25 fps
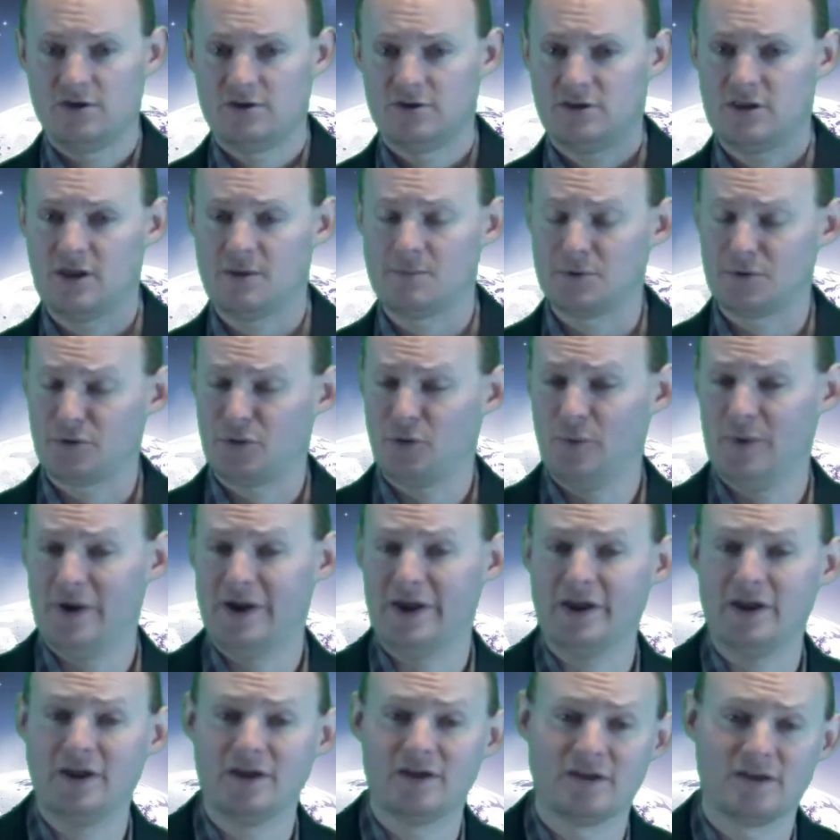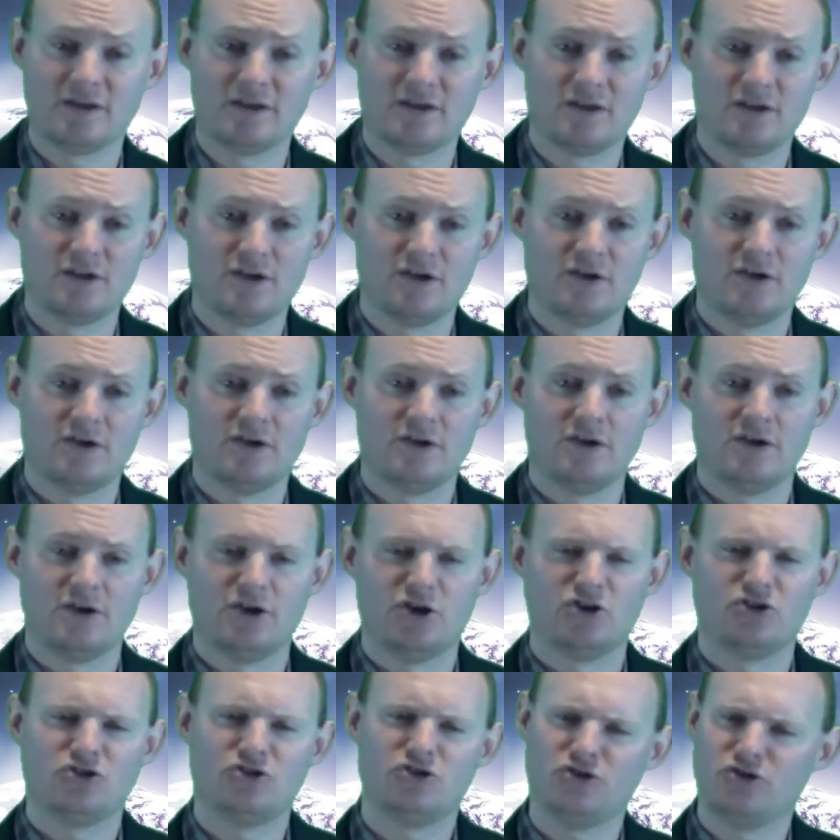Number three,
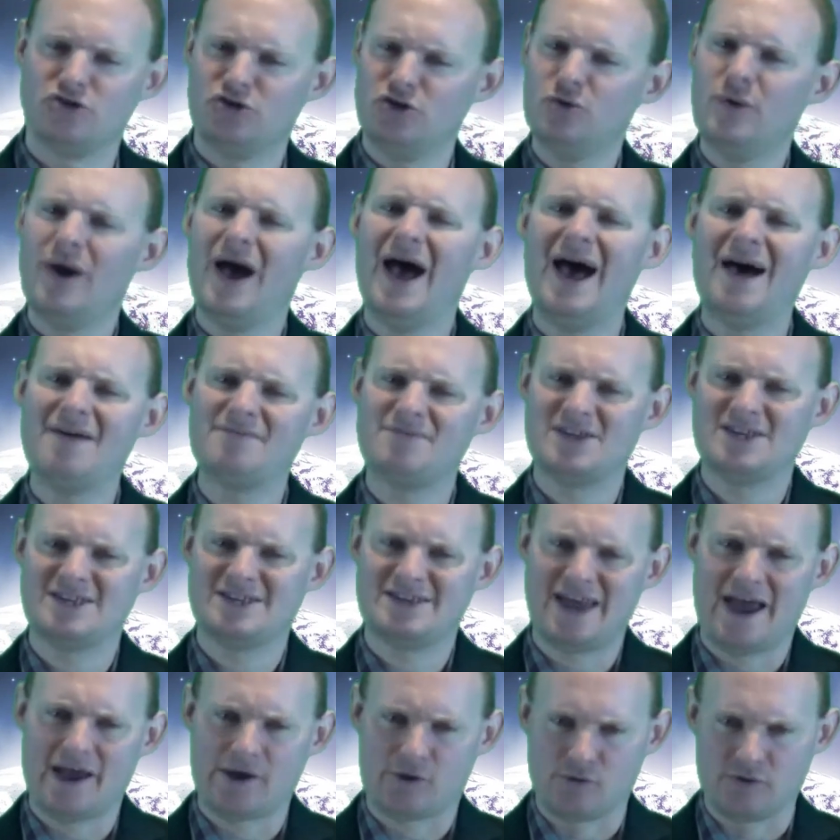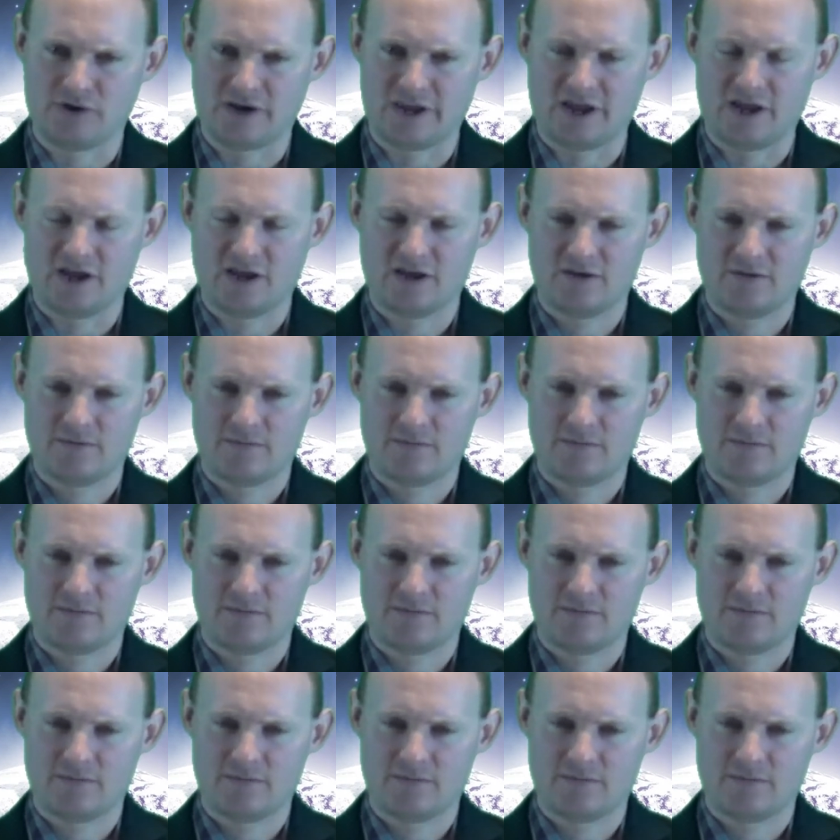do you have integrity?